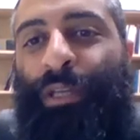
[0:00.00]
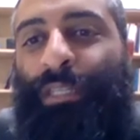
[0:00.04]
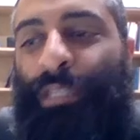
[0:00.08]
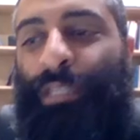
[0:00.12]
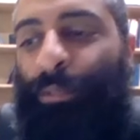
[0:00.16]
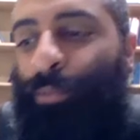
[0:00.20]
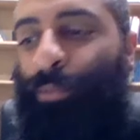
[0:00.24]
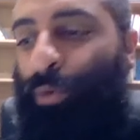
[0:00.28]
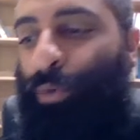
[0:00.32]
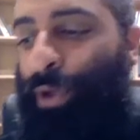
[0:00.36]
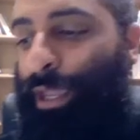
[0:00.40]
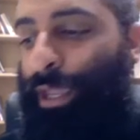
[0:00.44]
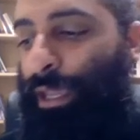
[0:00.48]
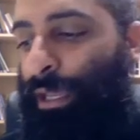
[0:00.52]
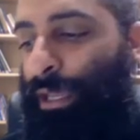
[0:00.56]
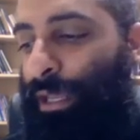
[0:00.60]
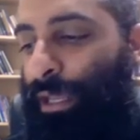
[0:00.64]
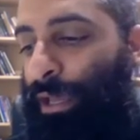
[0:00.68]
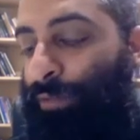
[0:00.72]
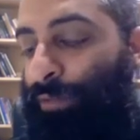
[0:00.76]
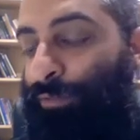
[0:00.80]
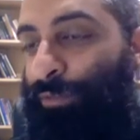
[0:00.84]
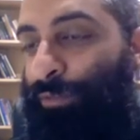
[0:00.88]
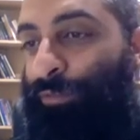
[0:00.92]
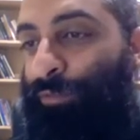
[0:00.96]
the point
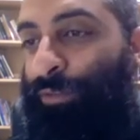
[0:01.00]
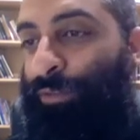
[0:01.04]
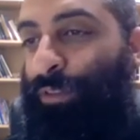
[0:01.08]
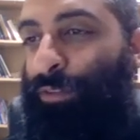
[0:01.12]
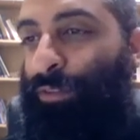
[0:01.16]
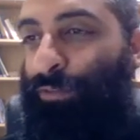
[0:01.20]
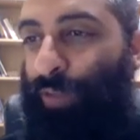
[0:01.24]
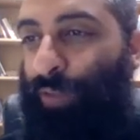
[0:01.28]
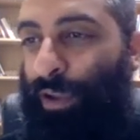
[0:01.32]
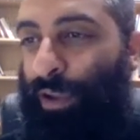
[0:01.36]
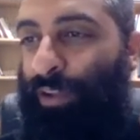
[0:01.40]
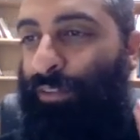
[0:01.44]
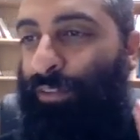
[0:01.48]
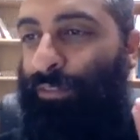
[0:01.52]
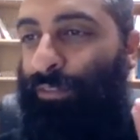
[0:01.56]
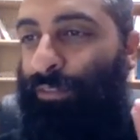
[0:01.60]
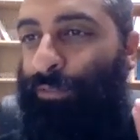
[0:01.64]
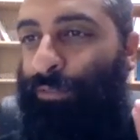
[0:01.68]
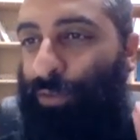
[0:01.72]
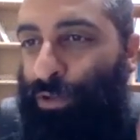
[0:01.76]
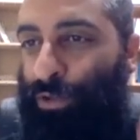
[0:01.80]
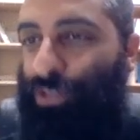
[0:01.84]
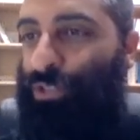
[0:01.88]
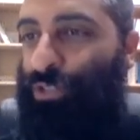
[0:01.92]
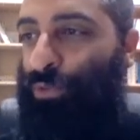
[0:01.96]
enough from the very
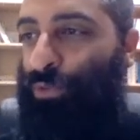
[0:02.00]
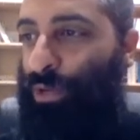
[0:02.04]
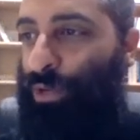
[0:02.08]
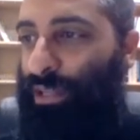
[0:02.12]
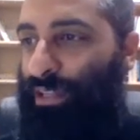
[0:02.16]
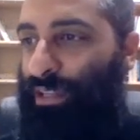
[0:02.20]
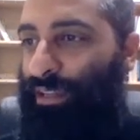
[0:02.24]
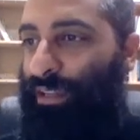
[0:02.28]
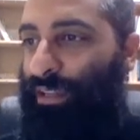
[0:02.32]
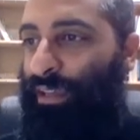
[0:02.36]
first one